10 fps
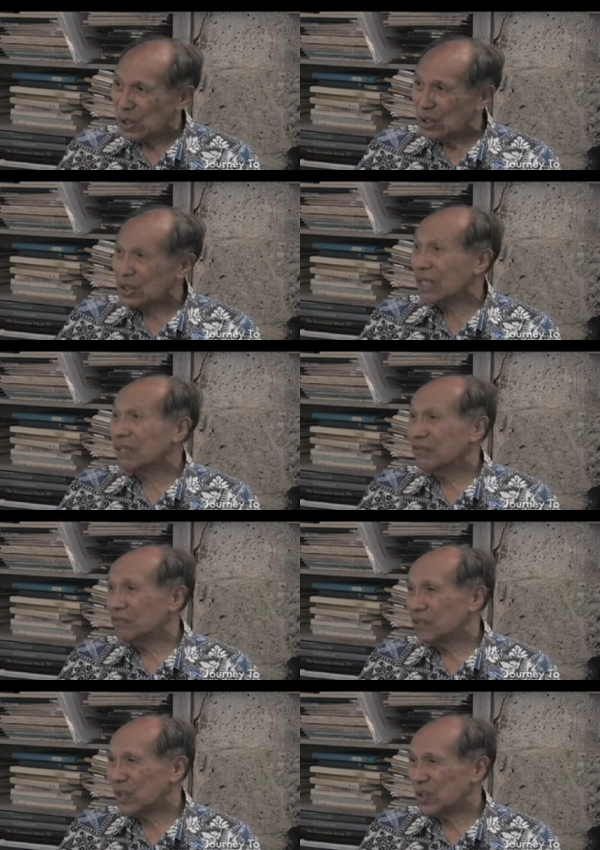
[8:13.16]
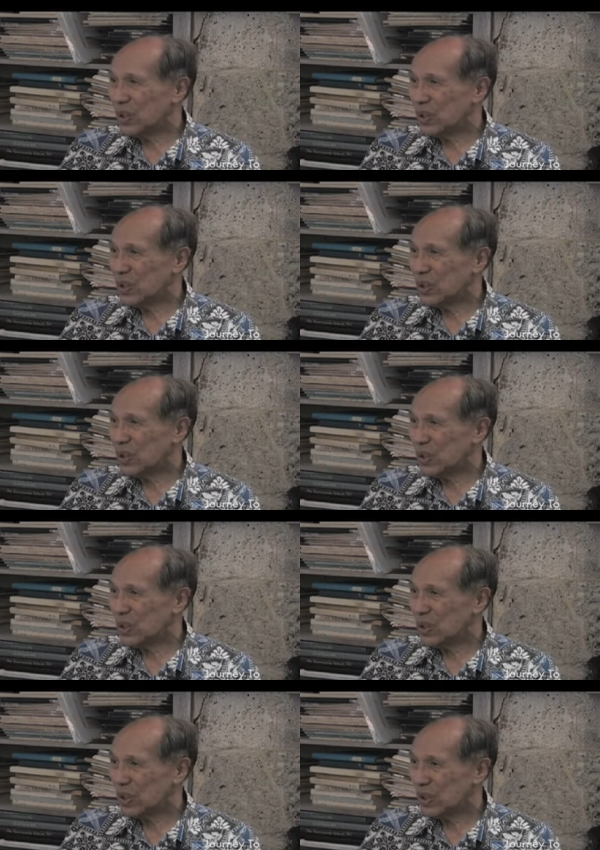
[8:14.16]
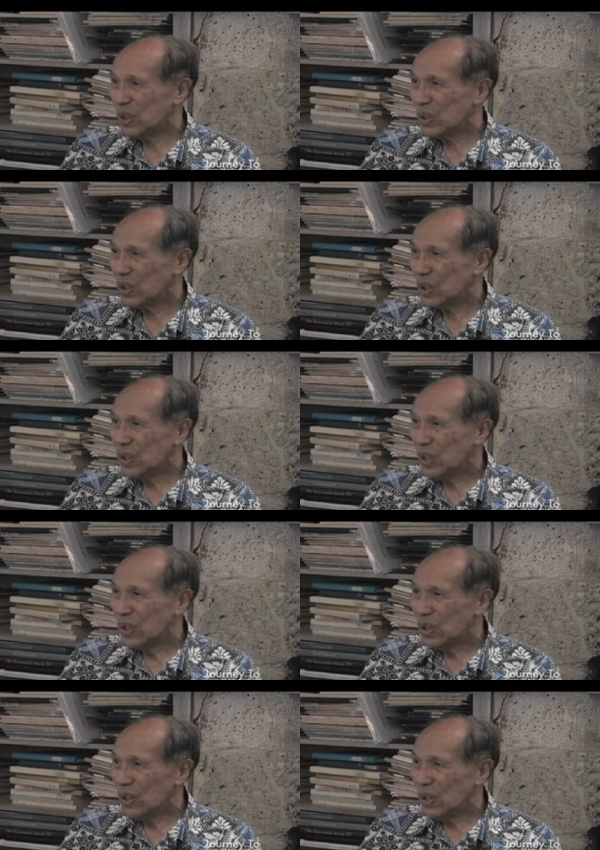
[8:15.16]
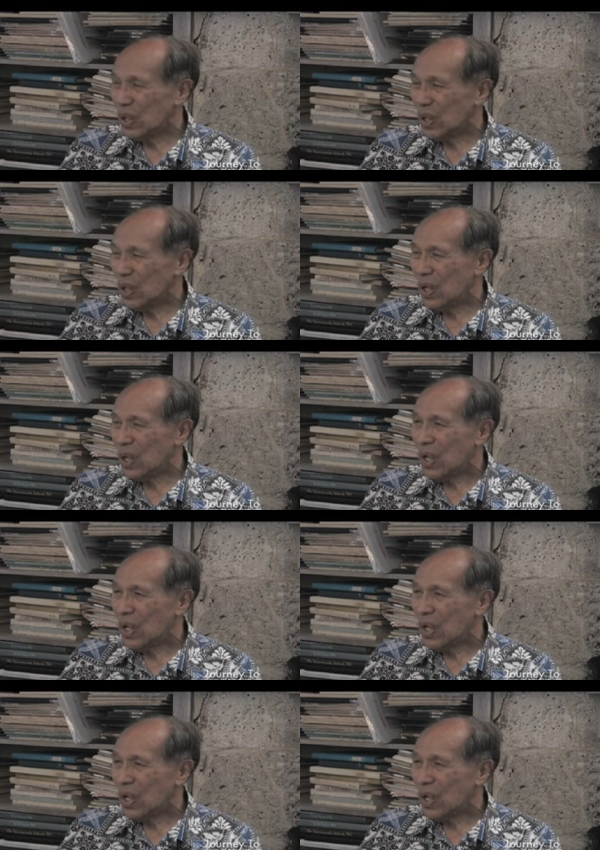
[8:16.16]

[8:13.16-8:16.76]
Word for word: second father. Uh-huh. Yeah. Uh-huh. Yeah. Uh-huh.